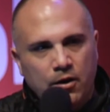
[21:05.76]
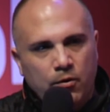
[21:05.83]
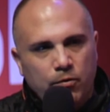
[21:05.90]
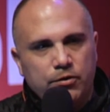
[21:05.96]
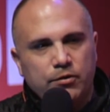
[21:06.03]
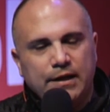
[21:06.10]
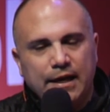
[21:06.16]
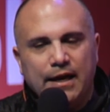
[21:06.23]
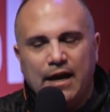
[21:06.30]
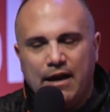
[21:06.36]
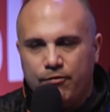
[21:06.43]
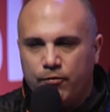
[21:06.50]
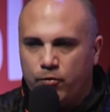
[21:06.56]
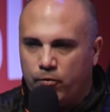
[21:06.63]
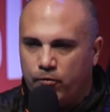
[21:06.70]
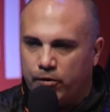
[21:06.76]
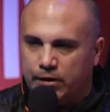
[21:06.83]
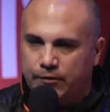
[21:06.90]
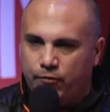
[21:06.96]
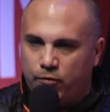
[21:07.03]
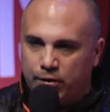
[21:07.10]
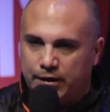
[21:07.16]
well, you can't have a
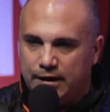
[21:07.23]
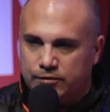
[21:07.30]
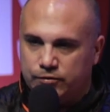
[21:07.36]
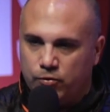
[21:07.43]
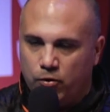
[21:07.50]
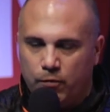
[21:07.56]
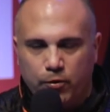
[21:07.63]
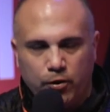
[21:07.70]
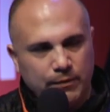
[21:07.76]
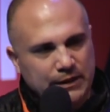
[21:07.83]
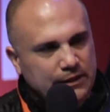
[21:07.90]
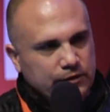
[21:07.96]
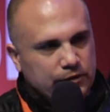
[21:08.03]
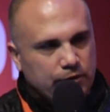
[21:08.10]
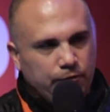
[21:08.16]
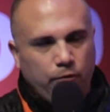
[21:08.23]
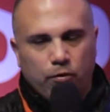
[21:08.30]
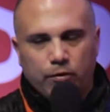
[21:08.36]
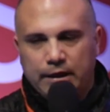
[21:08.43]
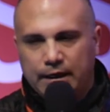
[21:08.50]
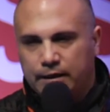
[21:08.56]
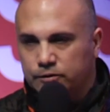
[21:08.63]
4K scoreboard because the
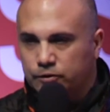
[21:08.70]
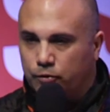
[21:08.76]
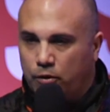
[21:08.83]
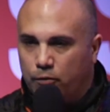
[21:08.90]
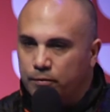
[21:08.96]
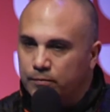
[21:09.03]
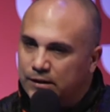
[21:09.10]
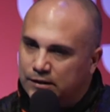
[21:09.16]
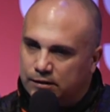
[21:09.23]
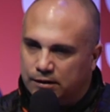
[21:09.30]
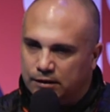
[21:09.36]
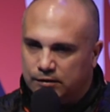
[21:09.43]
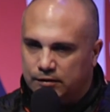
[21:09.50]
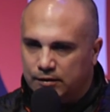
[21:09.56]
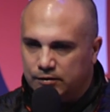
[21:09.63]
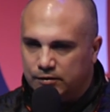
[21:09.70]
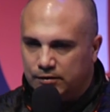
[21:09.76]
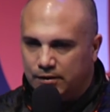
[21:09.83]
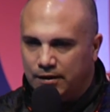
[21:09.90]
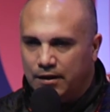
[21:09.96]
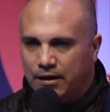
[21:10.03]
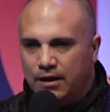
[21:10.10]
4K control room doesn't exist,
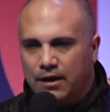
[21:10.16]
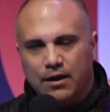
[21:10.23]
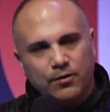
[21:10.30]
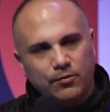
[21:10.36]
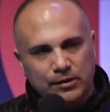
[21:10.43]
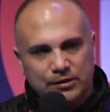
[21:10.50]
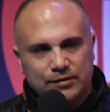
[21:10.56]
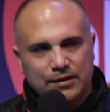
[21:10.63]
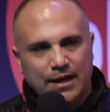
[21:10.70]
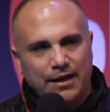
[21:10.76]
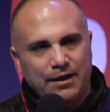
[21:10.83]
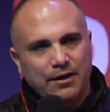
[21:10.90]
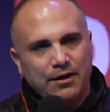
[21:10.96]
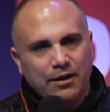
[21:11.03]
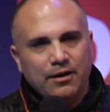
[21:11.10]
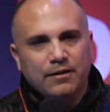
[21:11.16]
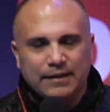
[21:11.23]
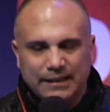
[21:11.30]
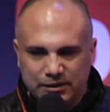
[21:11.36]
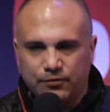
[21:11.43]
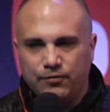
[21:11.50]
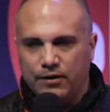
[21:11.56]
we said,
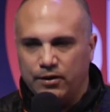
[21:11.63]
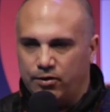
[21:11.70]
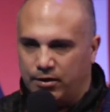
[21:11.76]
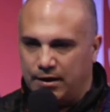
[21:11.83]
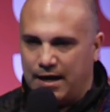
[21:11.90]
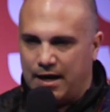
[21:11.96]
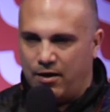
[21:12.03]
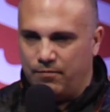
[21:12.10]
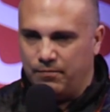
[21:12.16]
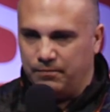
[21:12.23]
let's figure it out.